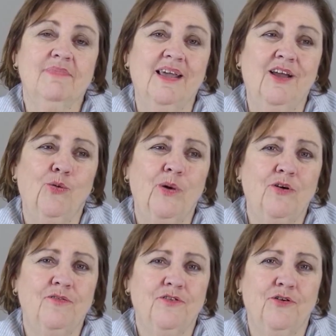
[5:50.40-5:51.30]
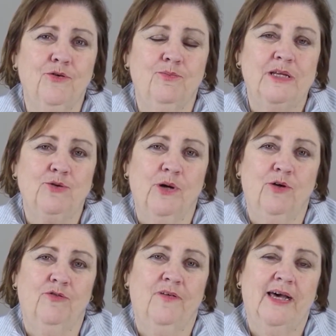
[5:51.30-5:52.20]
And I went off to mental
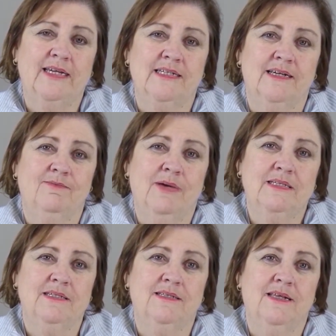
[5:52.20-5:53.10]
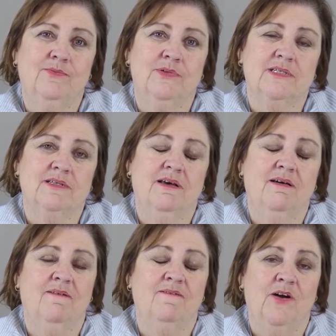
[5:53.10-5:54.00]
health for 18 months, and that was
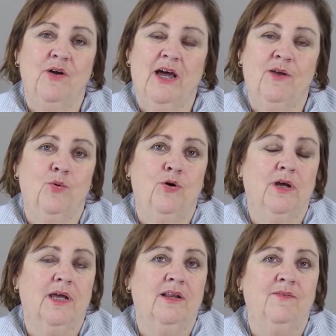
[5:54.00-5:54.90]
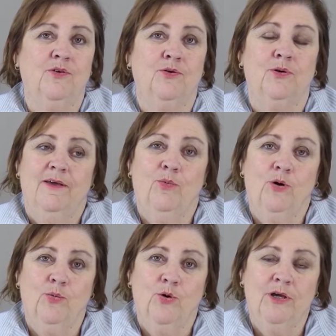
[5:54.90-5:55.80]
a very hard work. Any of you that want
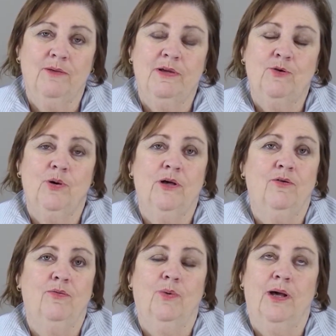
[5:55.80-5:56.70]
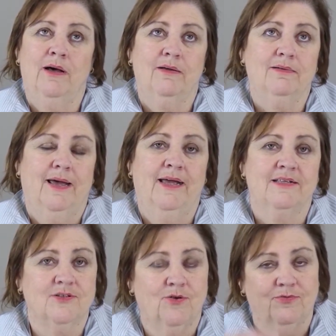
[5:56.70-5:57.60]
to work in mental health, wow,
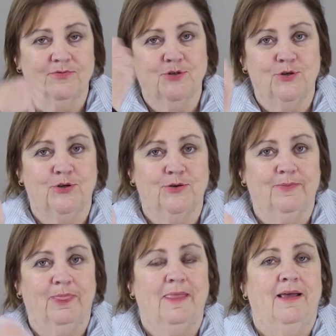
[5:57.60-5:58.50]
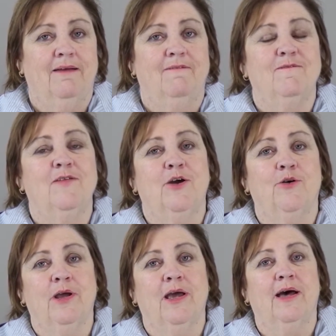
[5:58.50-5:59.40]
hats off to you.
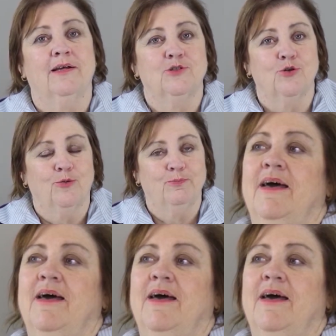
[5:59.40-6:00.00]
Very hard job.